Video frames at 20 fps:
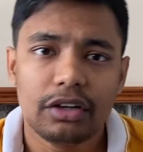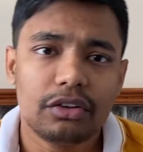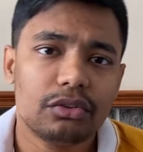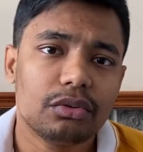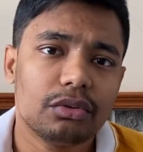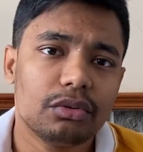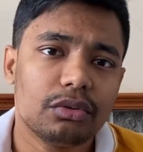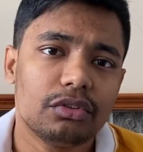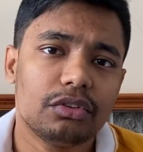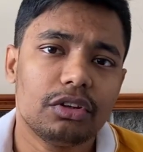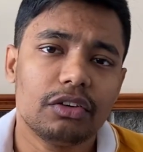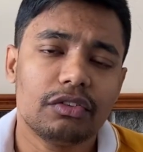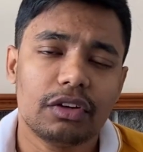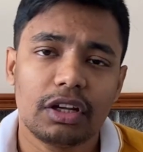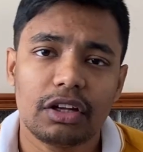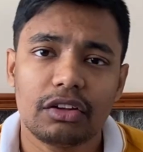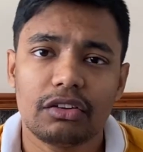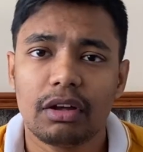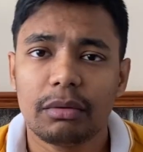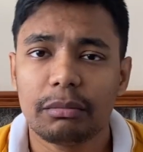So say for
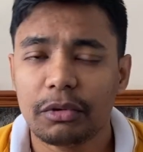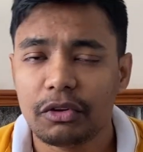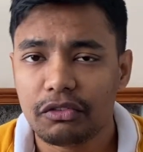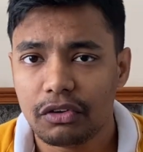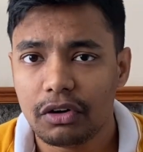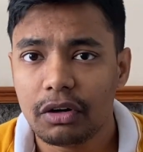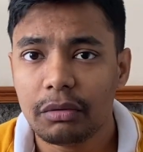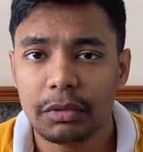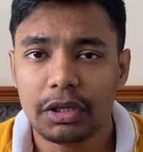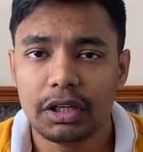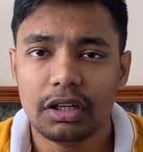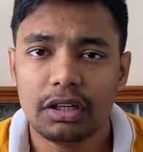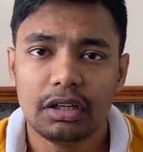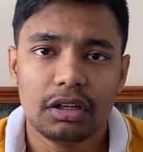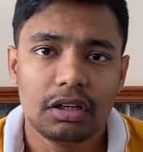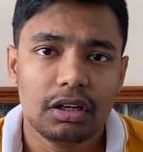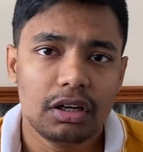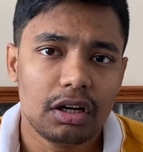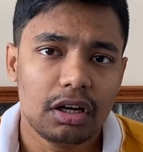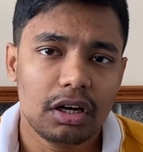example, for me,
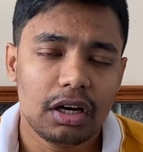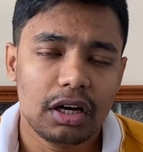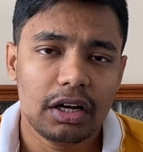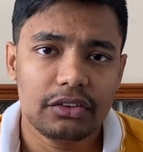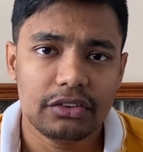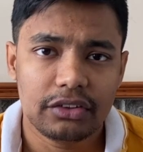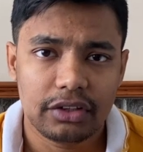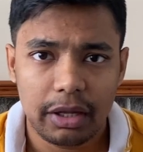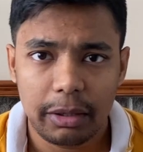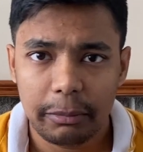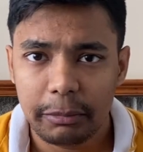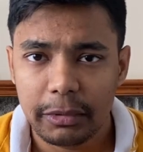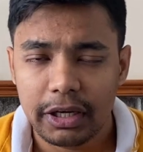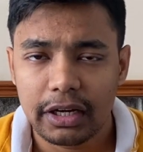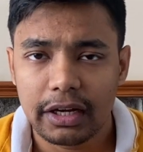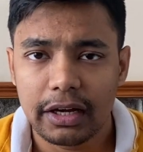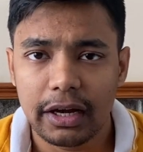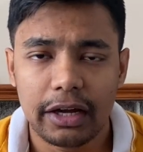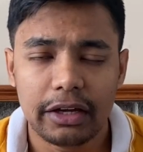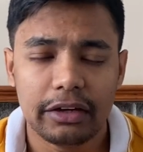as an MBA
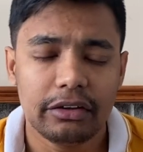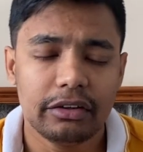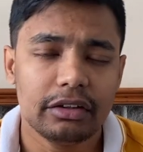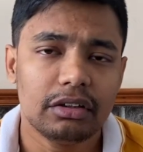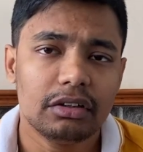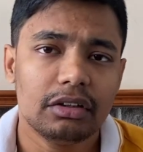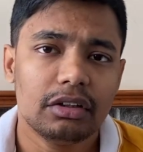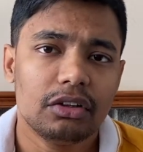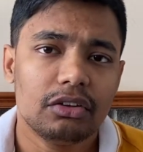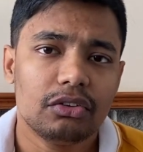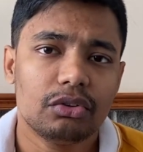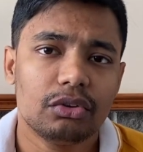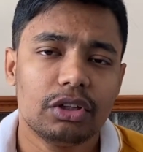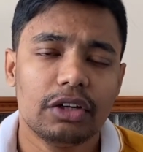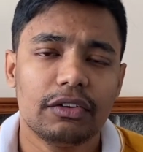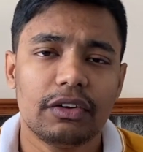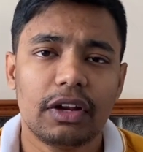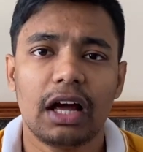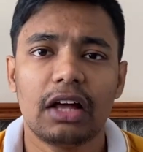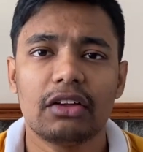guy here, so they
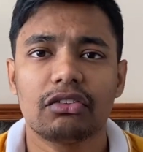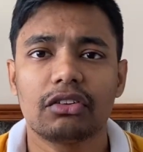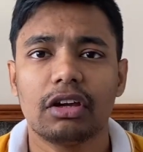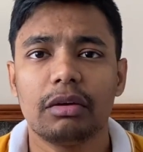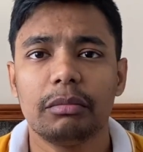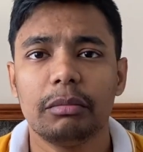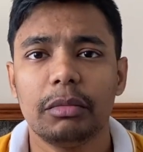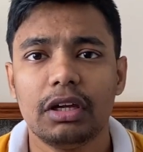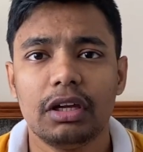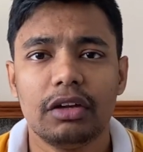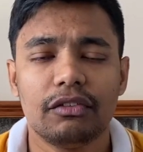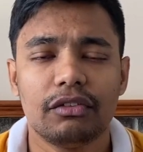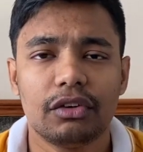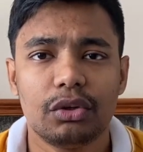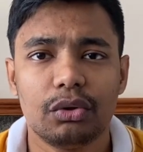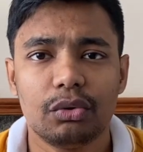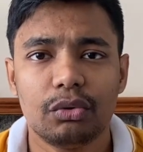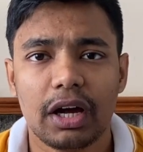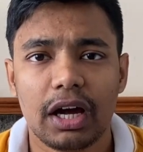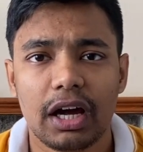were asking me
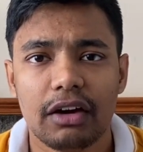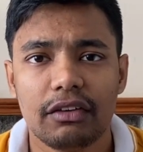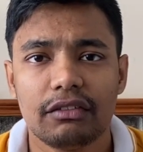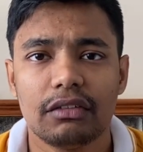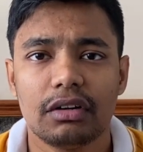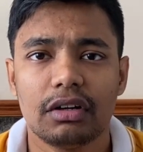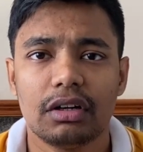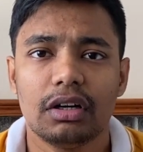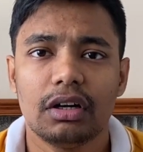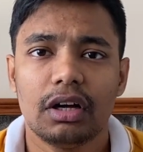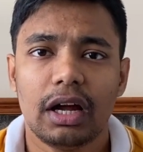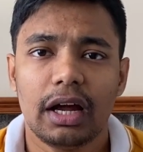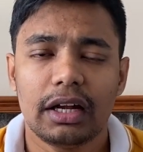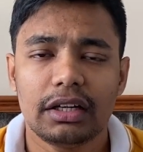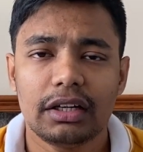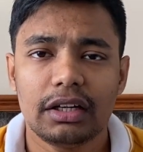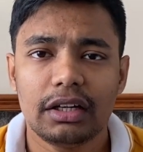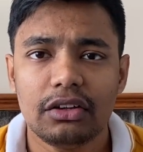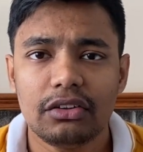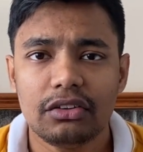to have at
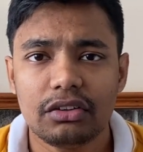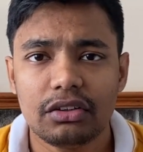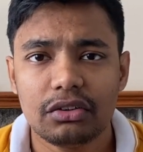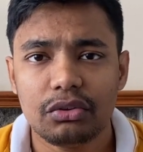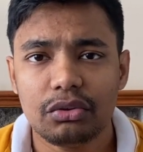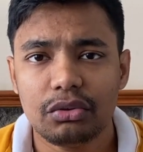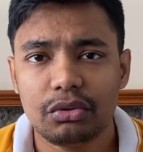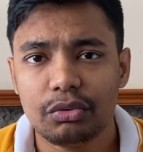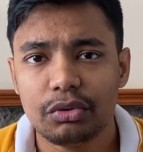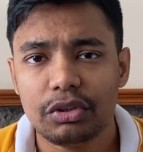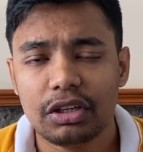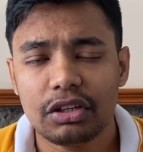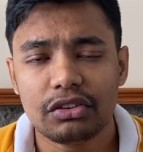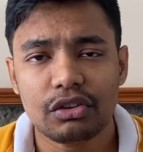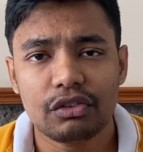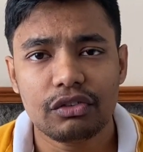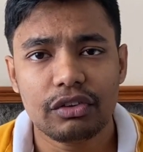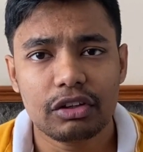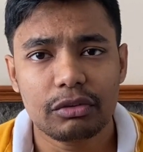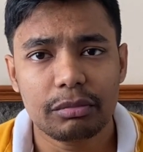least 2 years
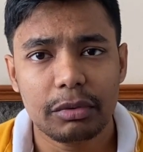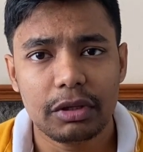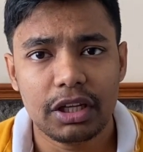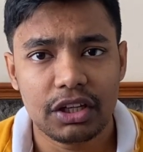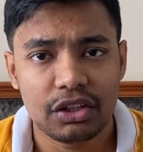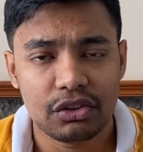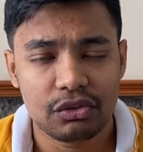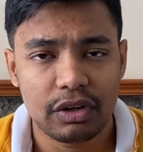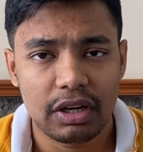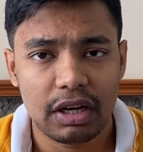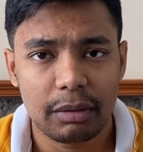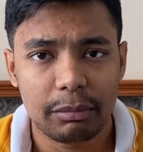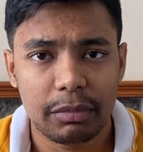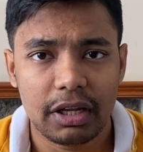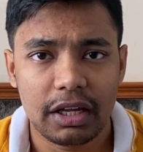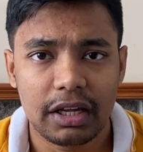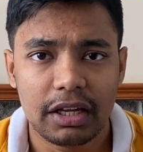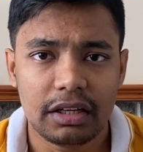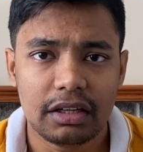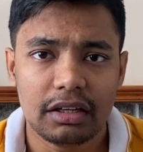of experience experience while
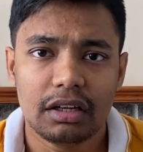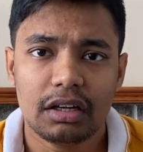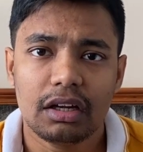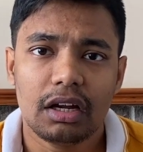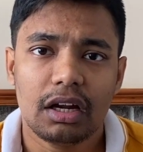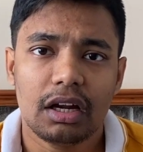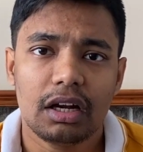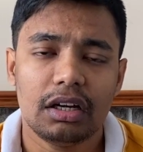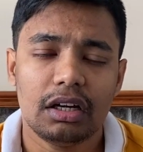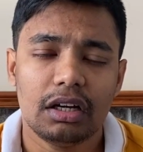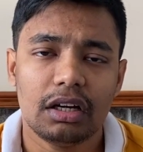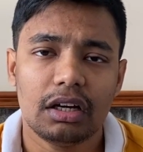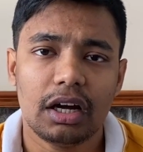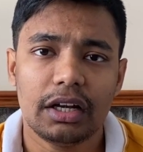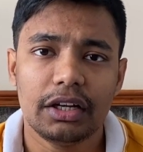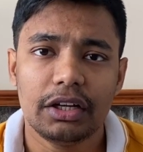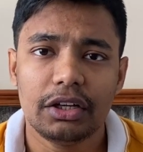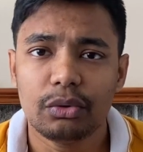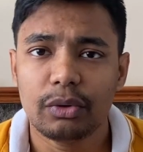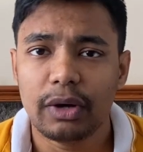applying, and I
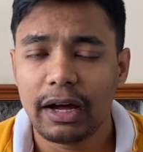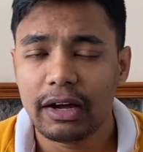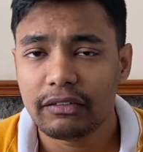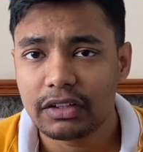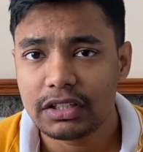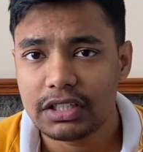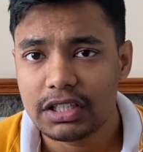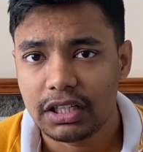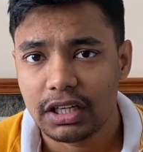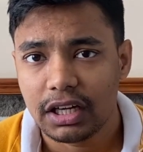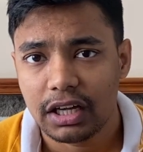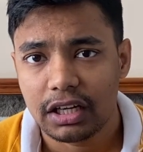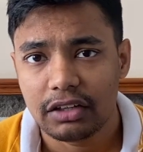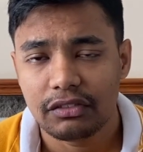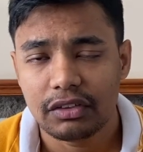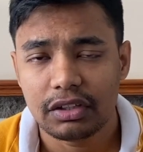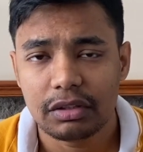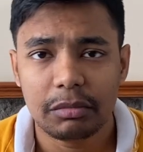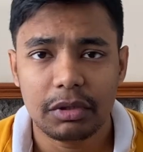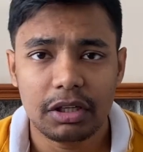need to have a GRE
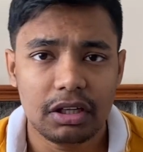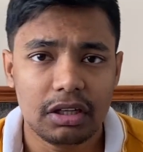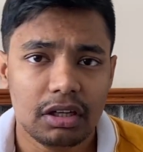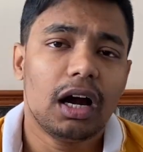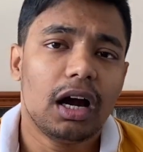with me.